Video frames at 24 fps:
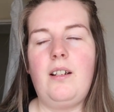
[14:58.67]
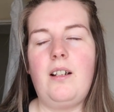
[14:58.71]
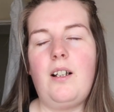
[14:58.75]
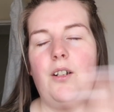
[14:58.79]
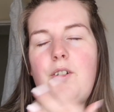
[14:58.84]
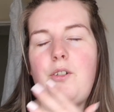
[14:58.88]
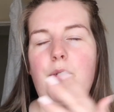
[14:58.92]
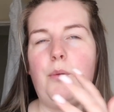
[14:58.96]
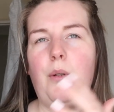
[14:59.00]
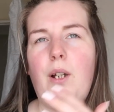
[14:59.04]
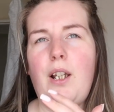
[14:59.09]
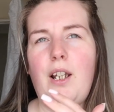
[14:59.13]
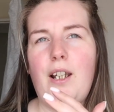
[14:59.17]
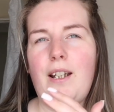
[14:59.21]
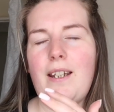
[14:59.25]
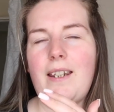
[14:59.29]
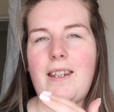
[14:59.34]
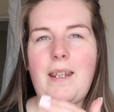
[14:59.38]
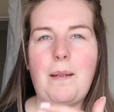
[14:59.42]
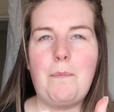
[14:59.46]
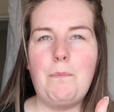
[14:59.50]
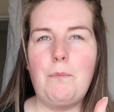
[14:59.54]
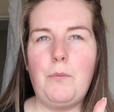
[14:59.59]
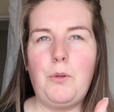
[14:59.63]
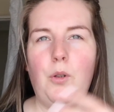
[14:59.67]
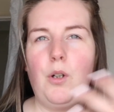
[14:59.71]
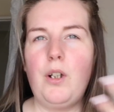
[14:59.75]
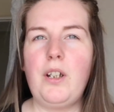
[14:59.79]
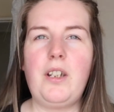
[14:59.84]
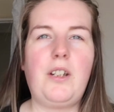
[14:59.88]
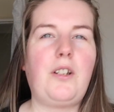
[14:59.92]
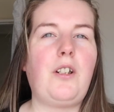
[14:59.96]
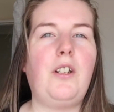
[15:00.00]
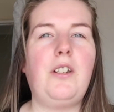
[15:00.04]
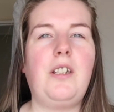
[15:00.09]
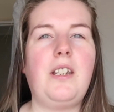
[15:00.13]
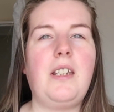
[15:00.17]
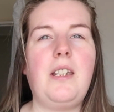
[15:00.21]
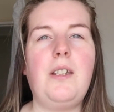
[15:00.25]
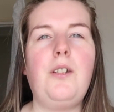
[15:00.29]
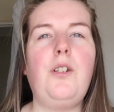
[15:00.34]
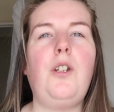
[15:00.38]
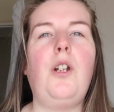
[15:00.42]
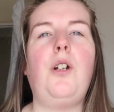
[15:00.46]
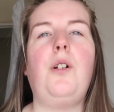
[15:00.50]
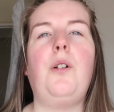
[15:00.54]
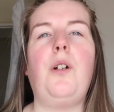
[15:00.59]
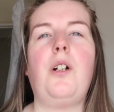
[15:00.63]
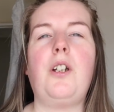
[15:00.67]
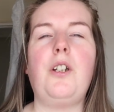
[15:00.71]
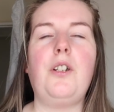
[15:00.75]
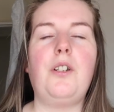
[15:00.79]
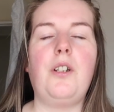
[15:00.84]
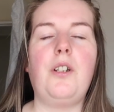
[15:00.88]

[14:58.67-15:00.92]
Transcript: oh, do I like them more? I didn't know.